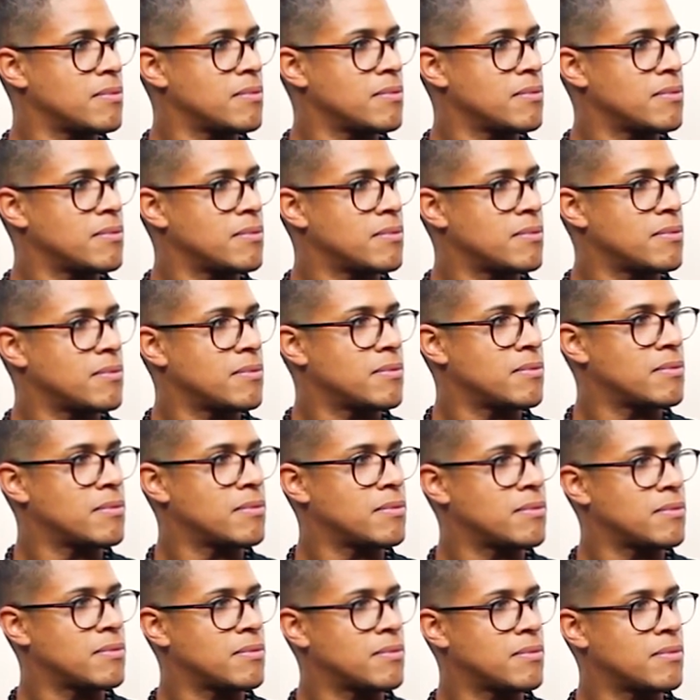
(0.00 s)

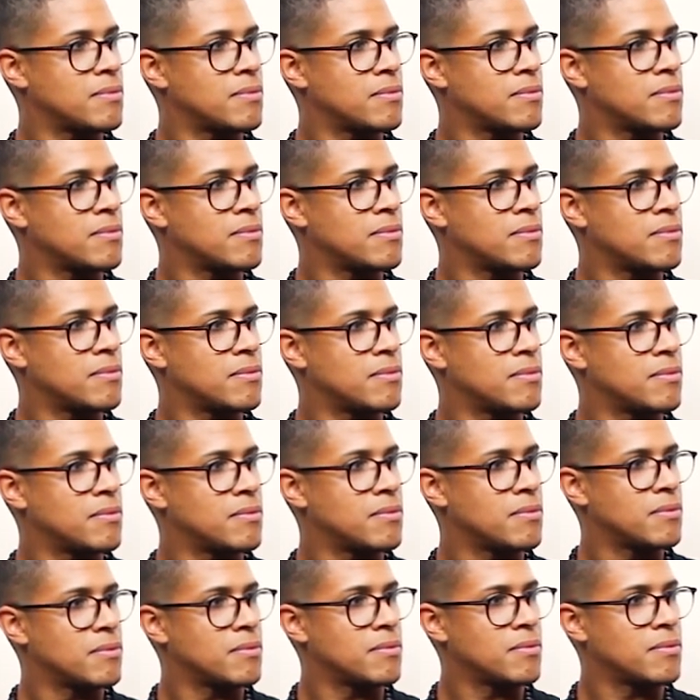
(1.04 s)

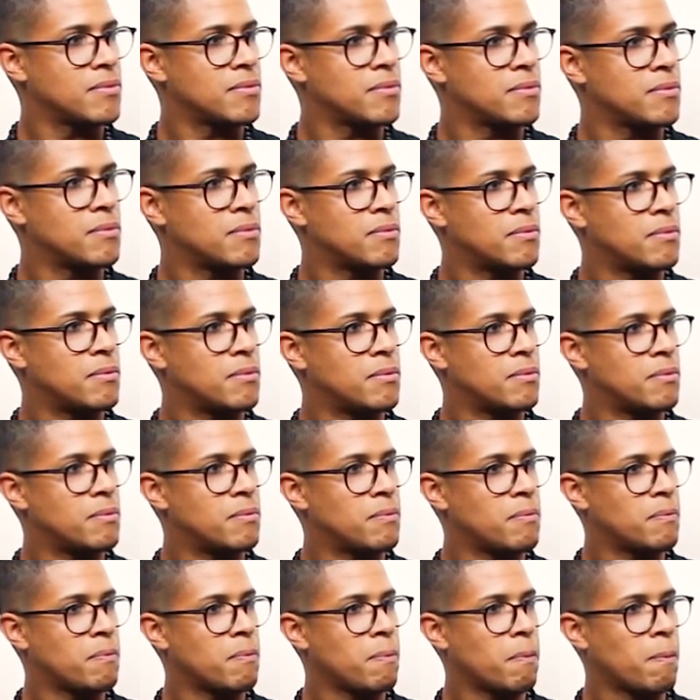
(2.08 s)

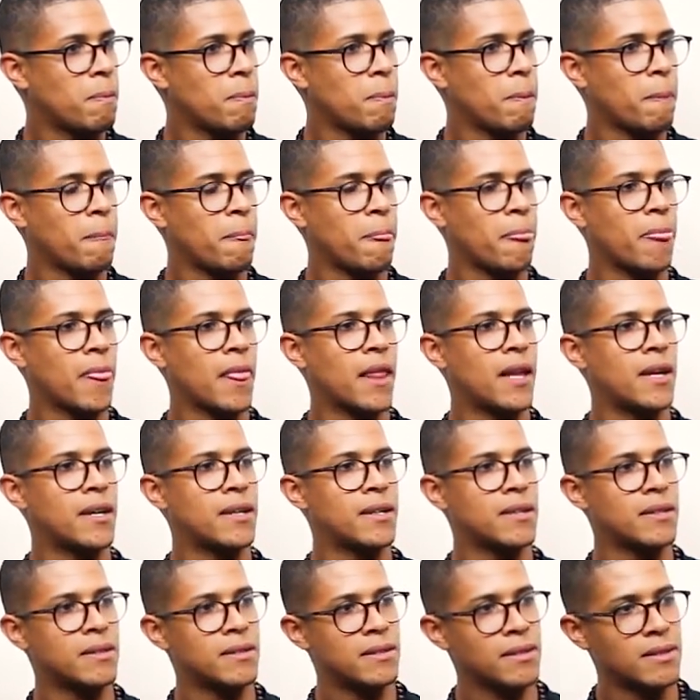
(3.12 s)

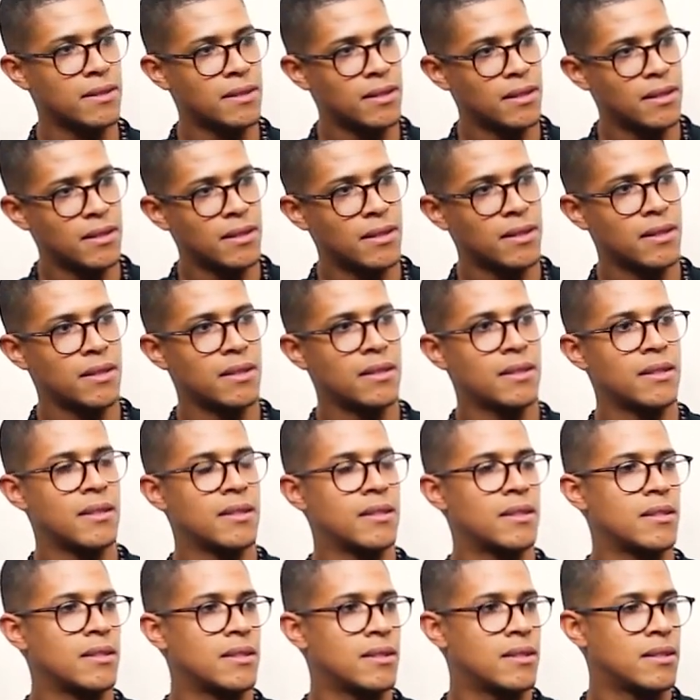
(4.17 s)

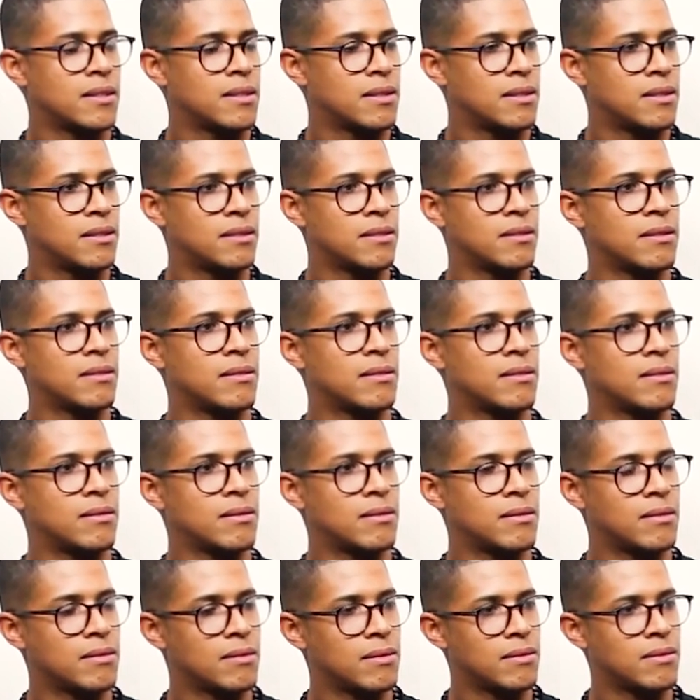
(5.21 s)

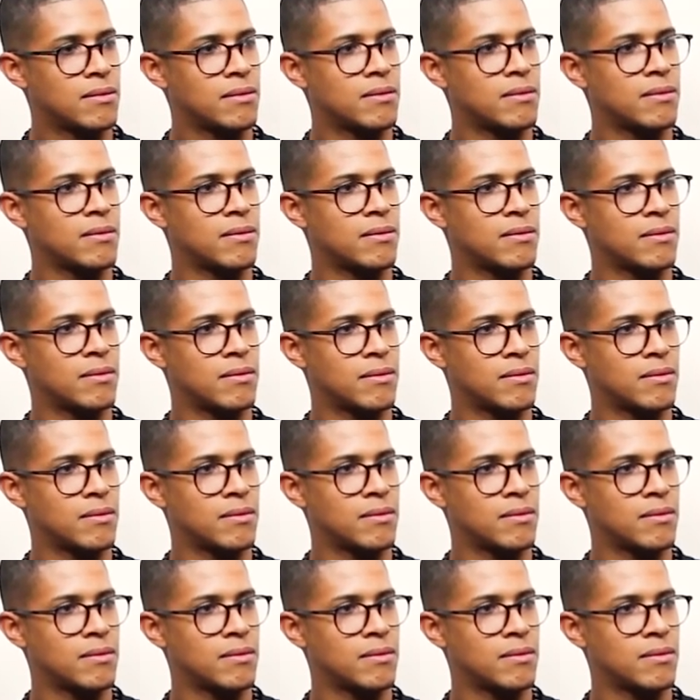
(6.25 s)
This person isn't speaking.